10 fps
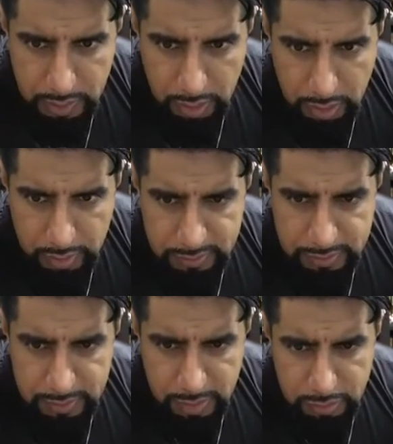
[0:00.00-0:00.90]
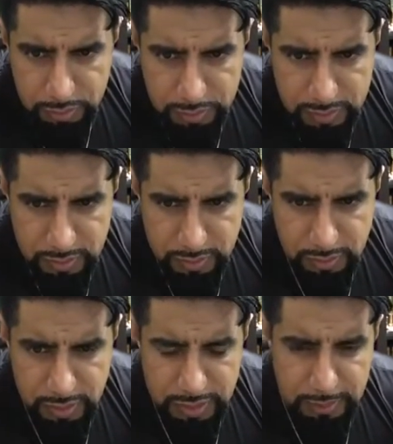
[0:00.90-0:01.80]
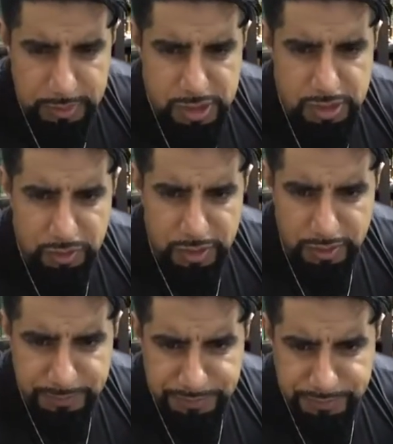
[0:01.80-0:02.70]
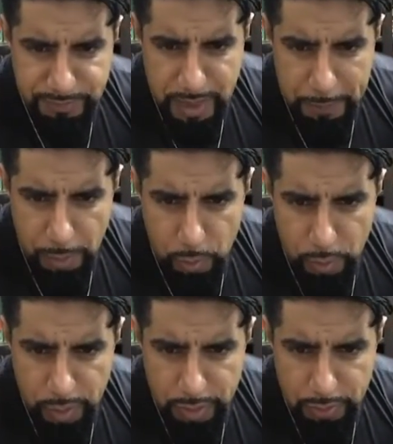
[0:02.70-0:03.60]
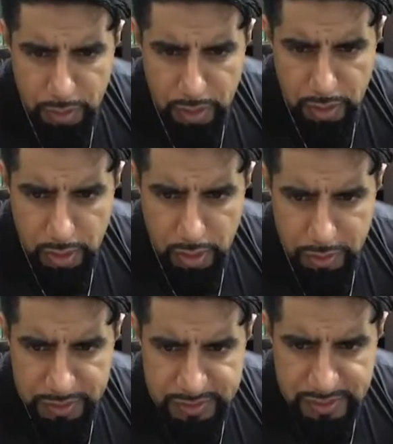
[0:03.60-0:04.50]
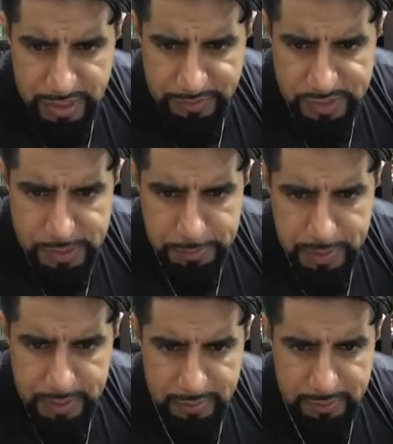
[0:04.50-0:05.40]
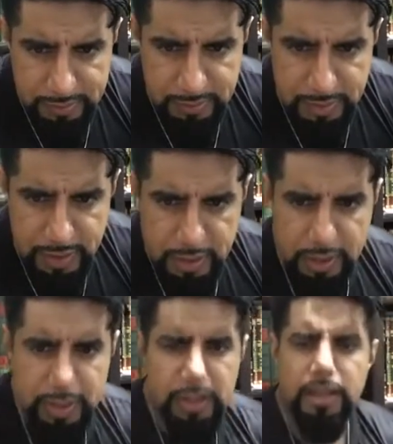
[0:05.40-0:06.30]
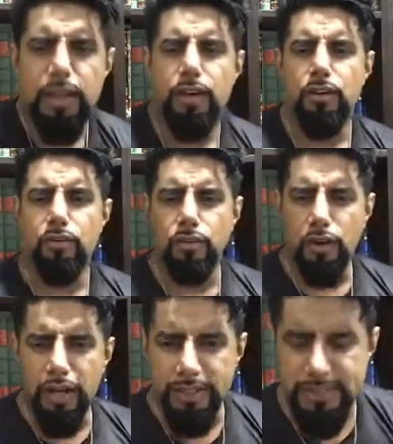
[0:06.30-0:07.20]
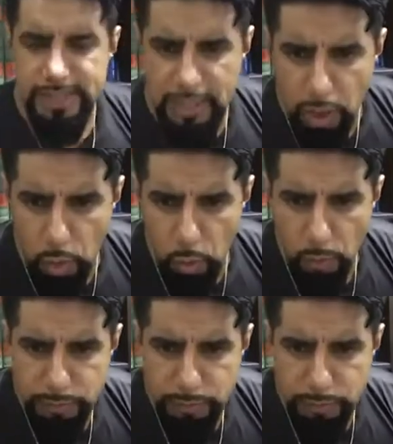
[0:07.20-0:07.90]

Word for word: ourselves. Right, I'm just sorry, but where are a safe space? Right, so